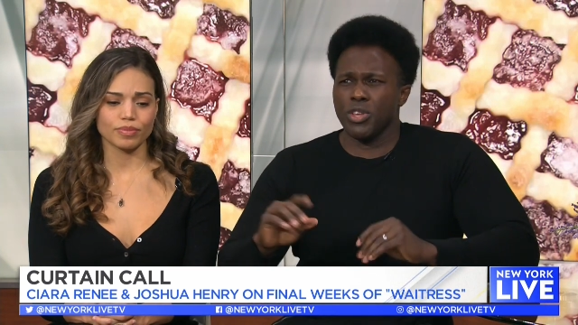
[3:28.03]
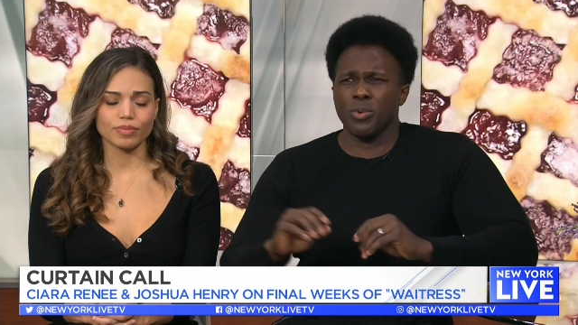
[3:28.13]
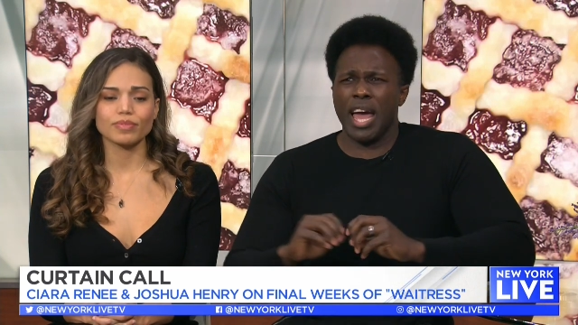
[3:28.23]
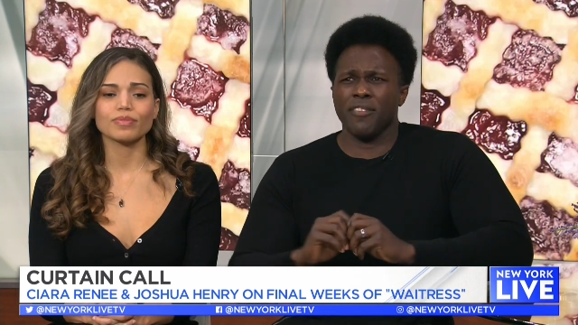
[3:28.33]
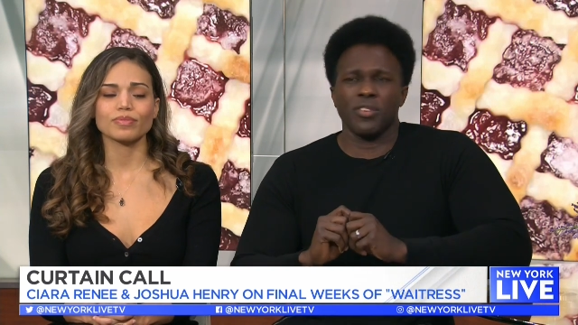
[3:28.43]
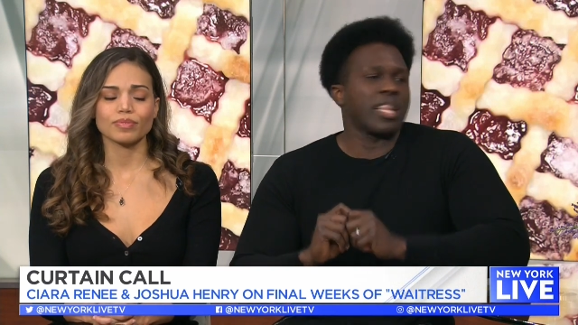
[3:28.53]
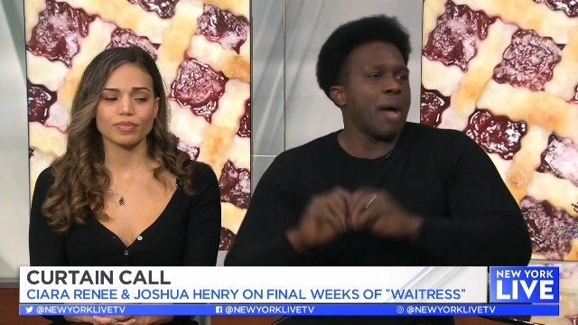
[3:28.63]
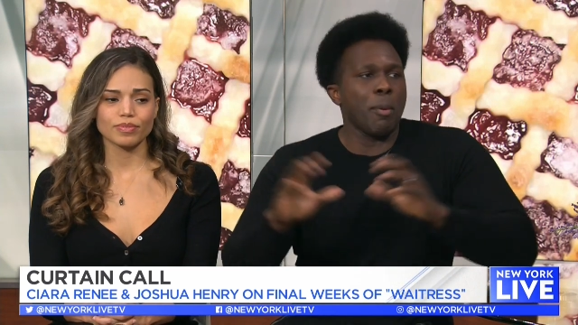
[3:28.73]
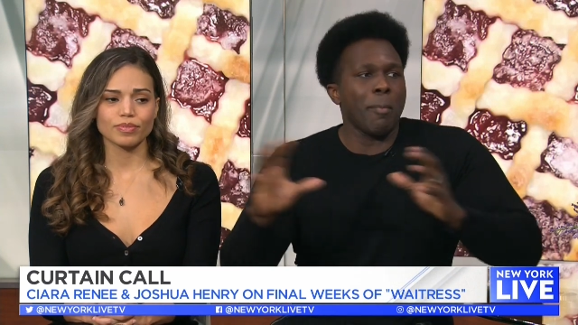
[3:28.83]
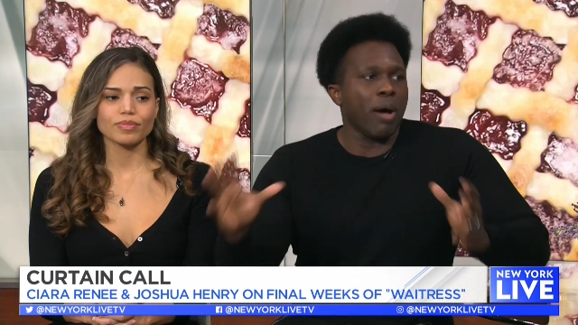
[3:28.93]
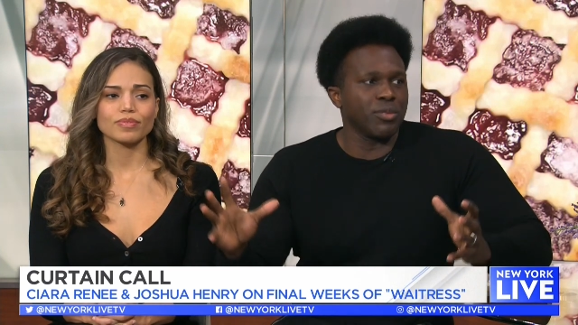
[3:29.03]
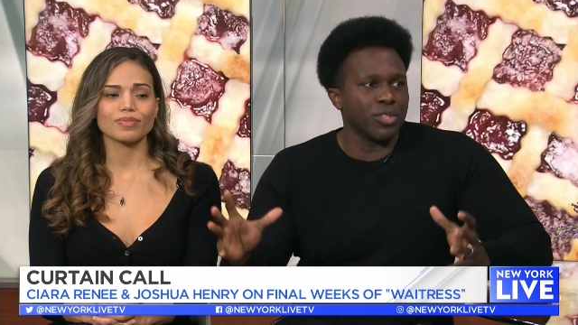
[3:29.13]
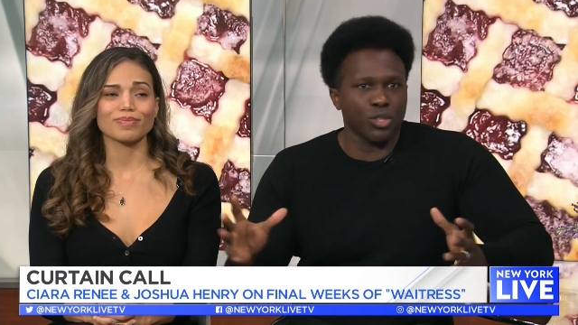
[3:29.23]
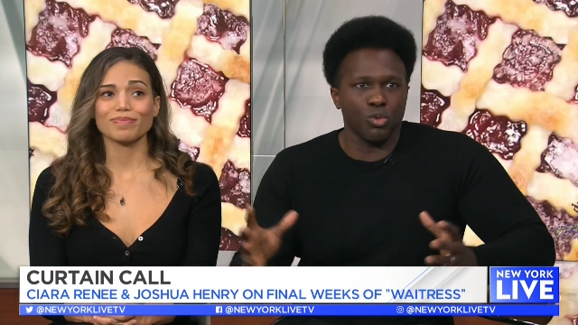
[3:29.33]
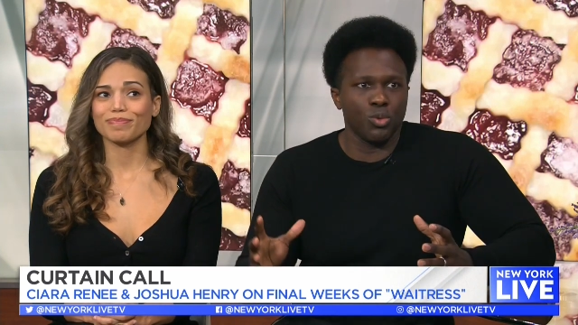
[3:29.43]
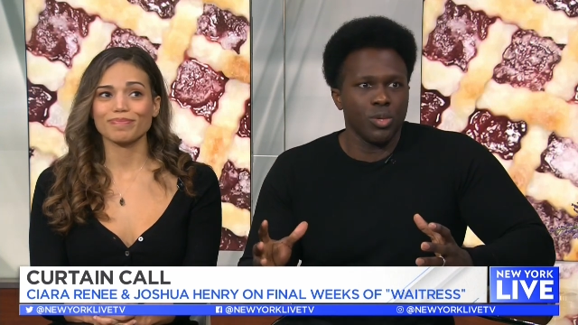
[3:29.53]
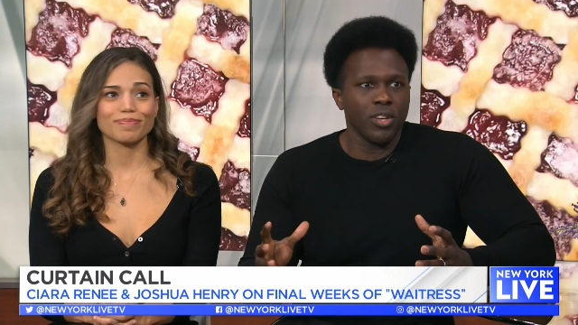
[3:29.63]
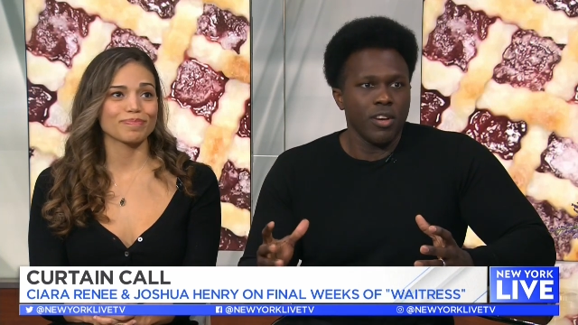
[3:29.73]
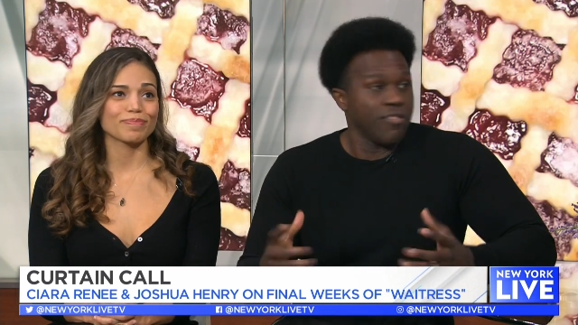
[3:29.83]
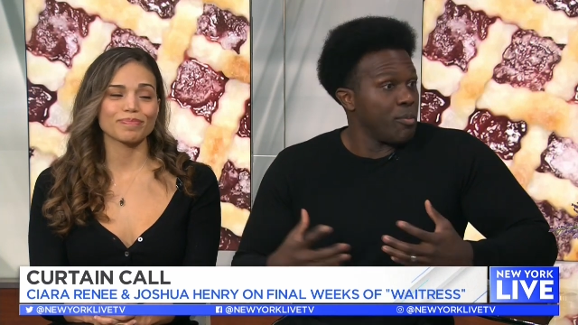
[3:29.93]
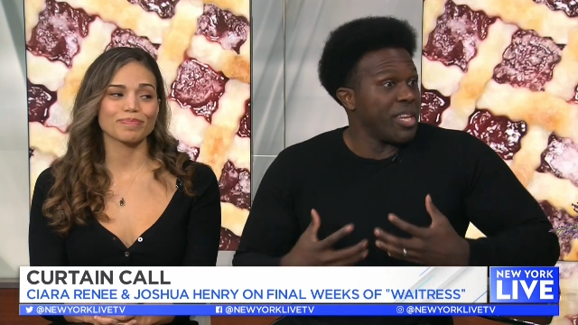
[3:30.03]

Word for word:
Speaker 1: You don't have to climb a mountain to for me